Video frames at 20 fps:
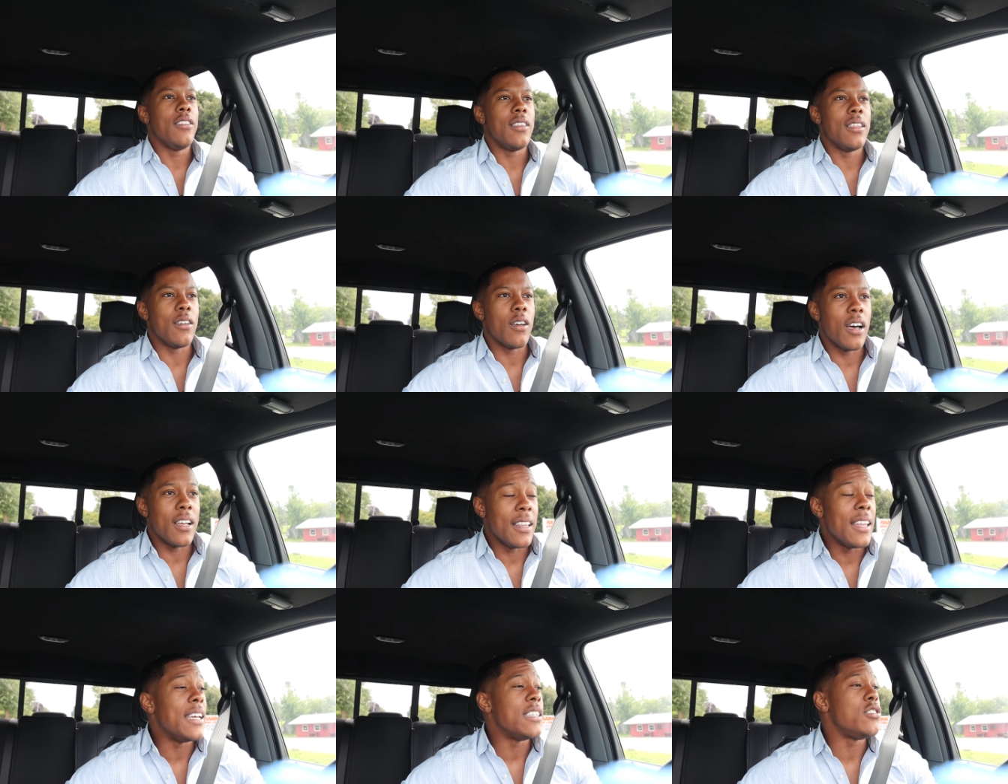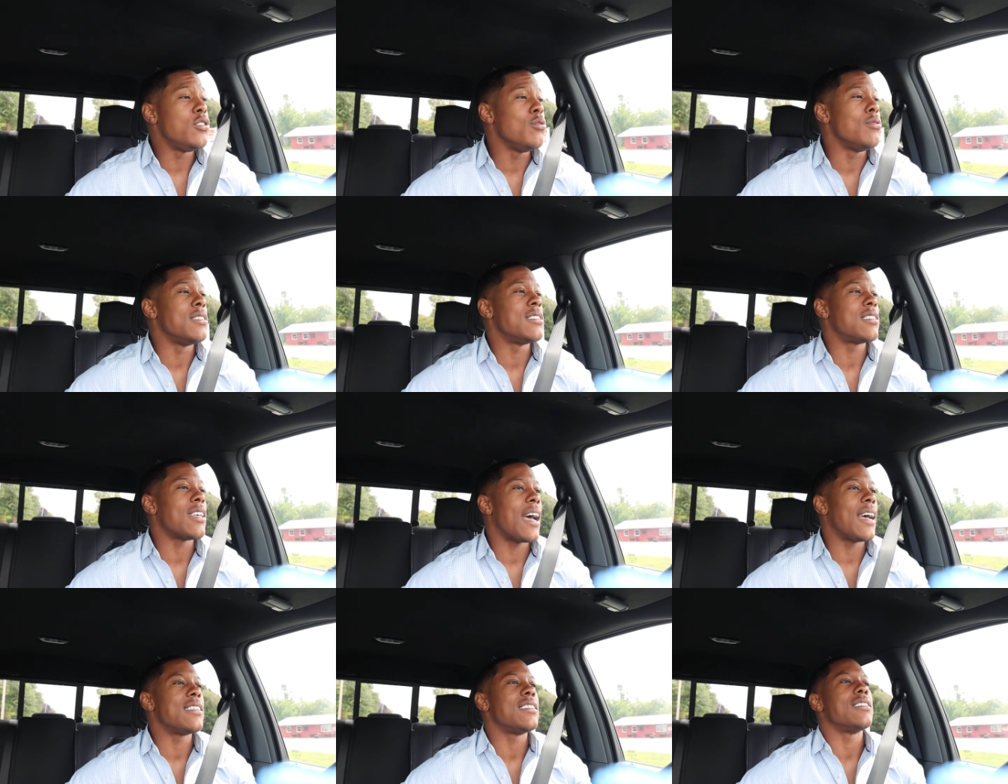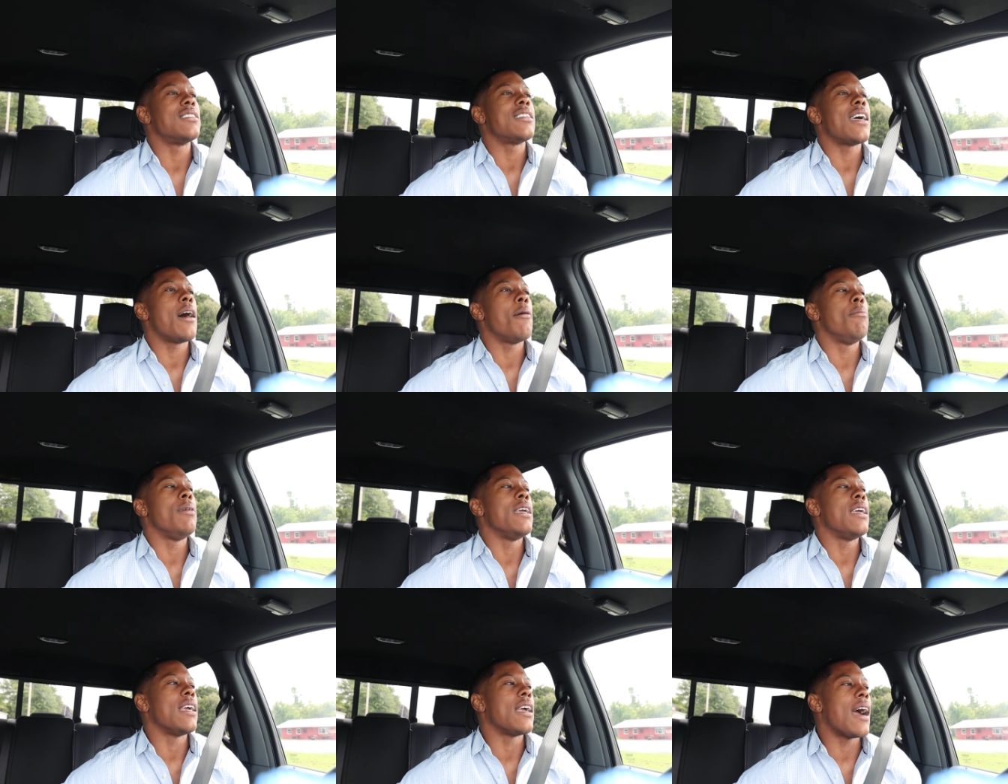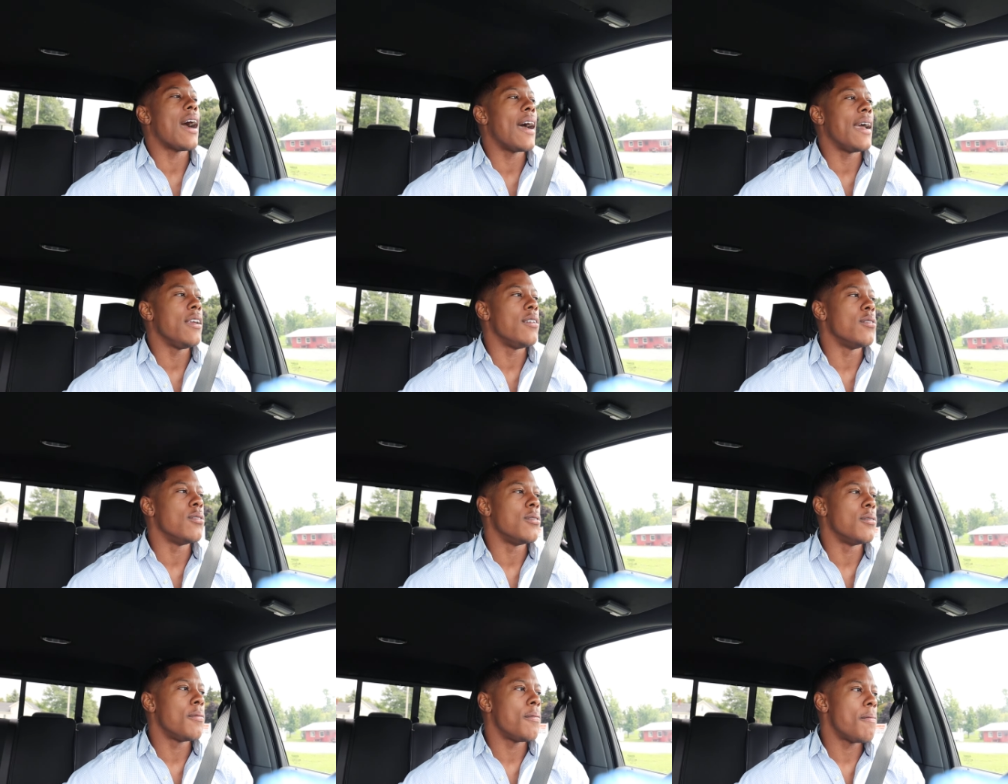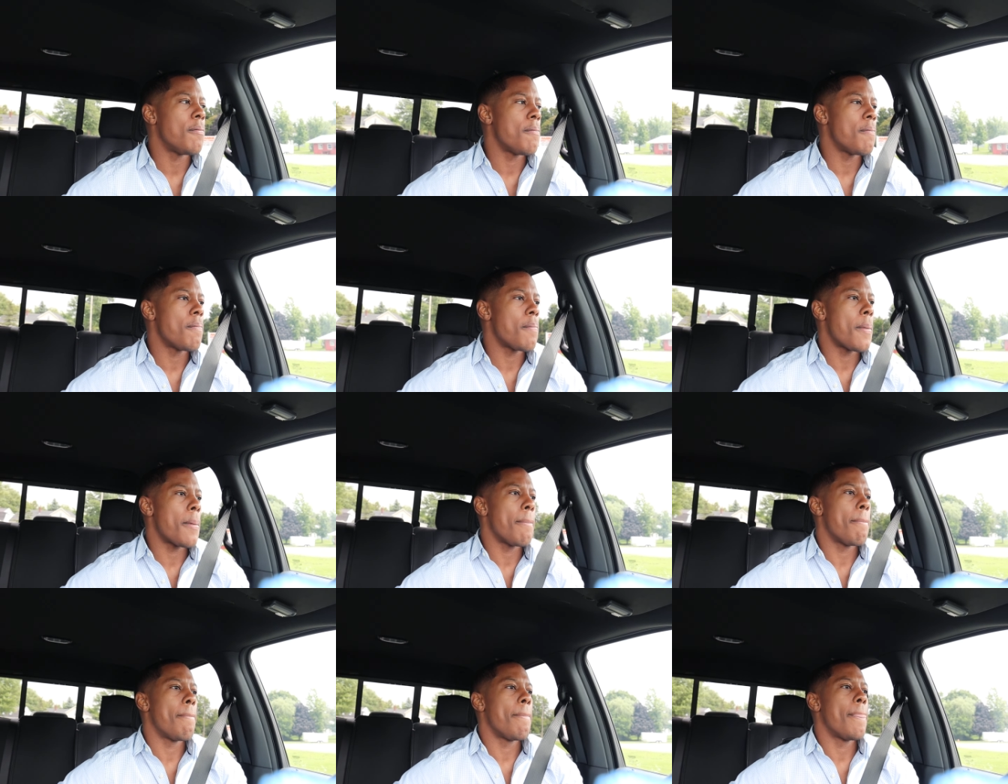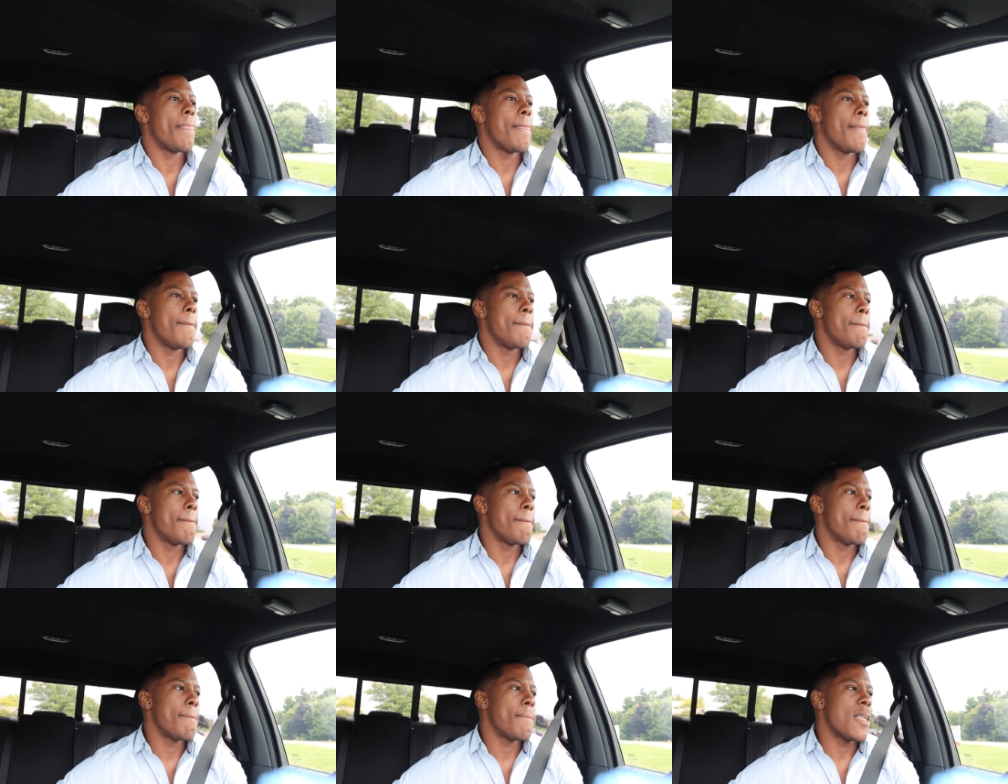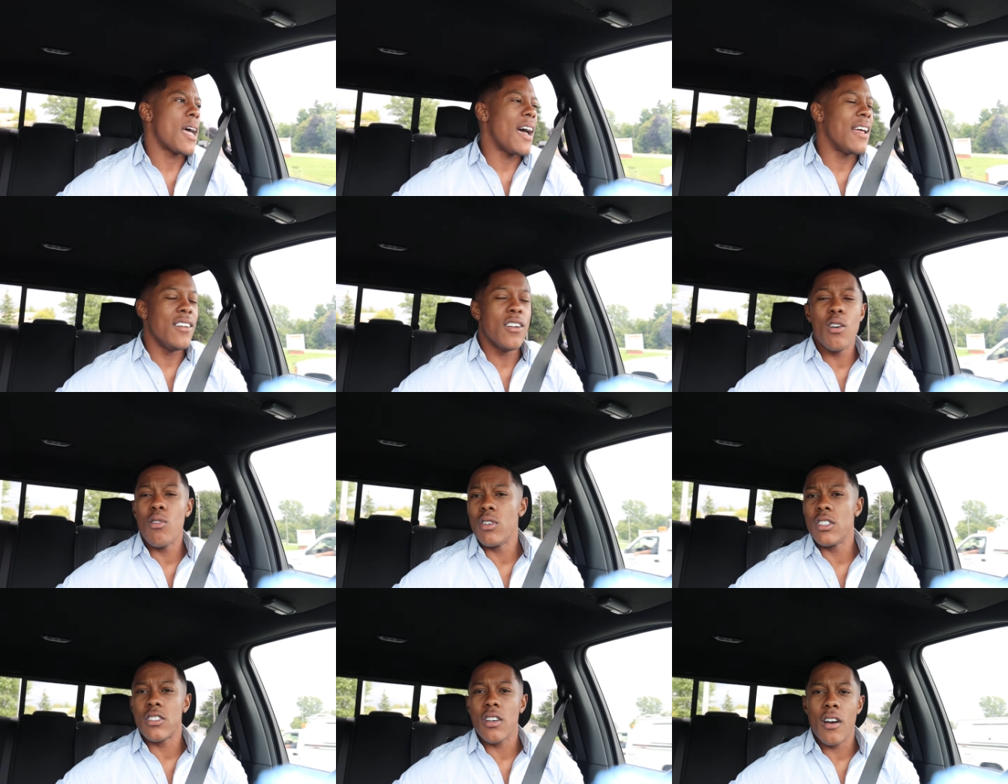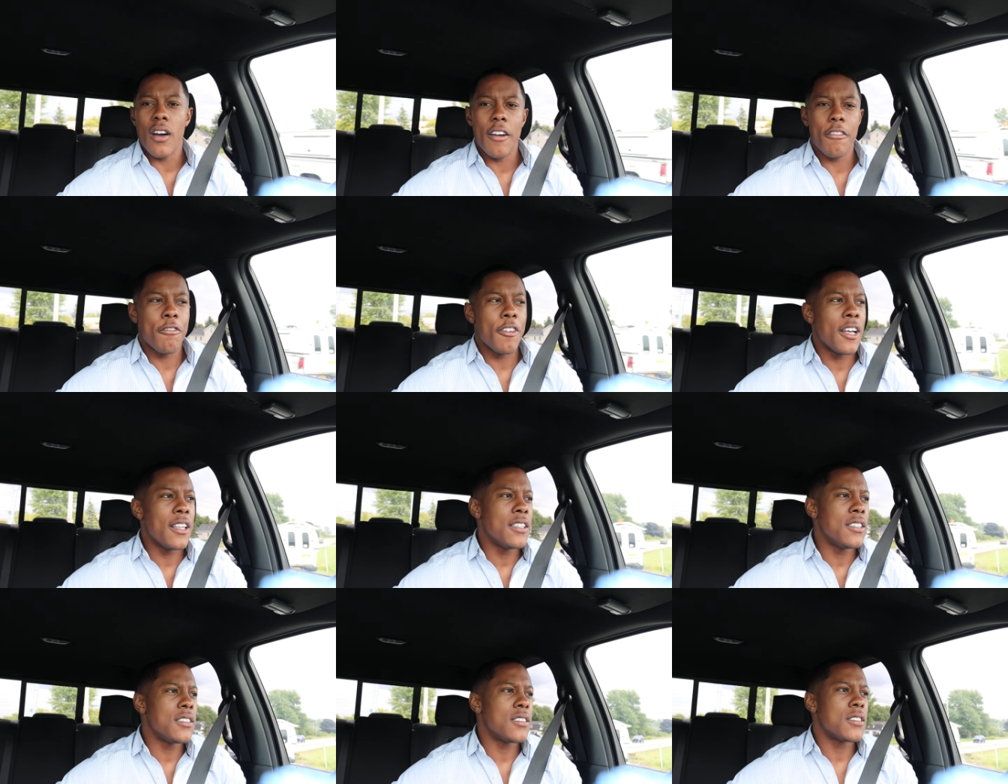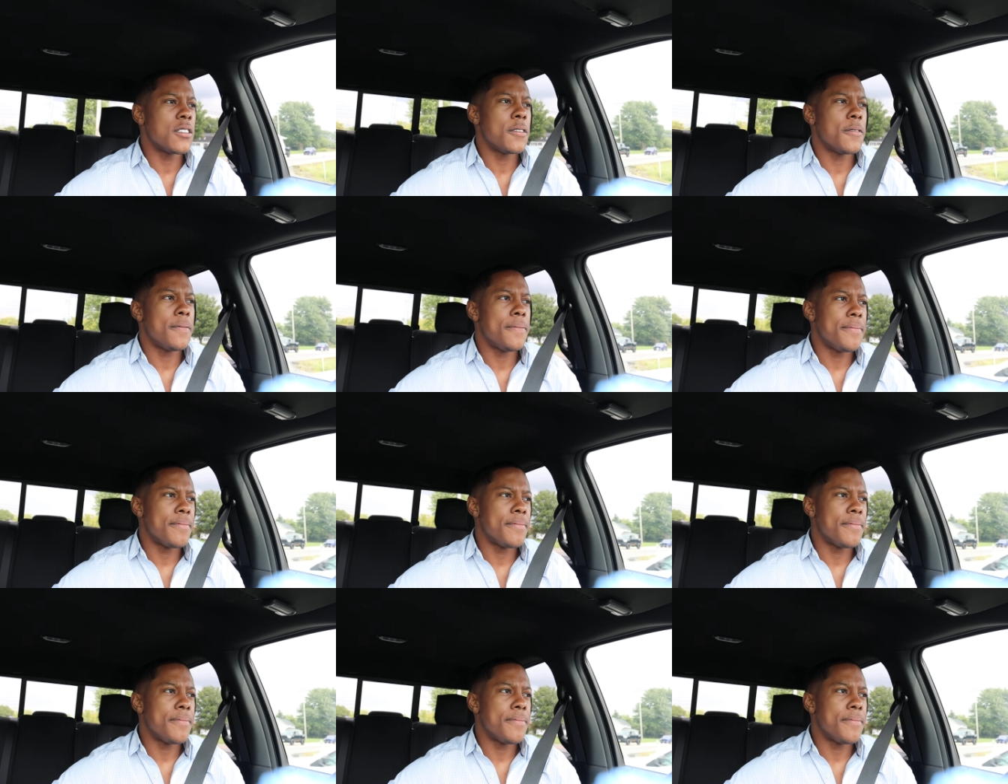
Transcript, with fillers: the, unless you decide to stop being idle. I know it's hard, fellas,